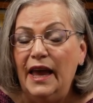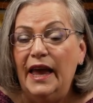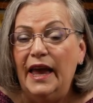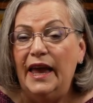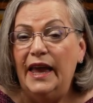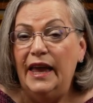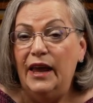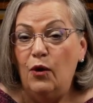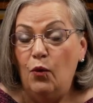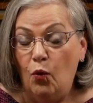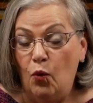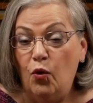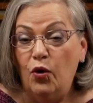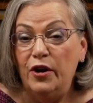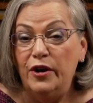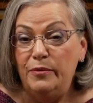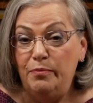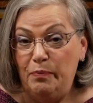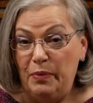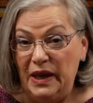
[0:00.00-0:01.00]
it
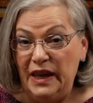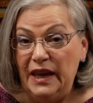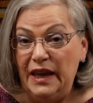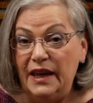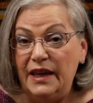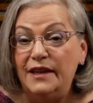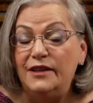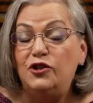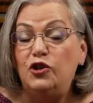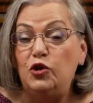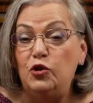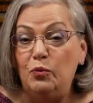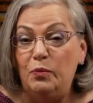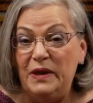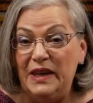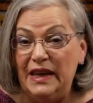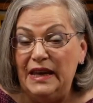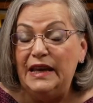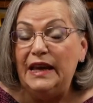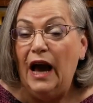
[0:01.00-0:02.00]
would be to
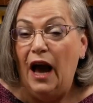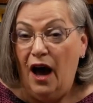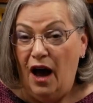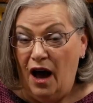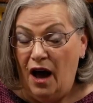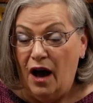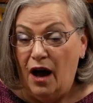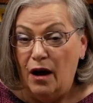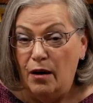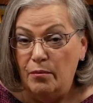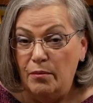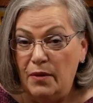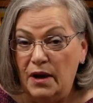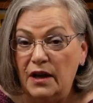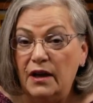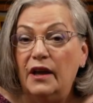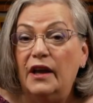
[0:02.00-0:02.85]
become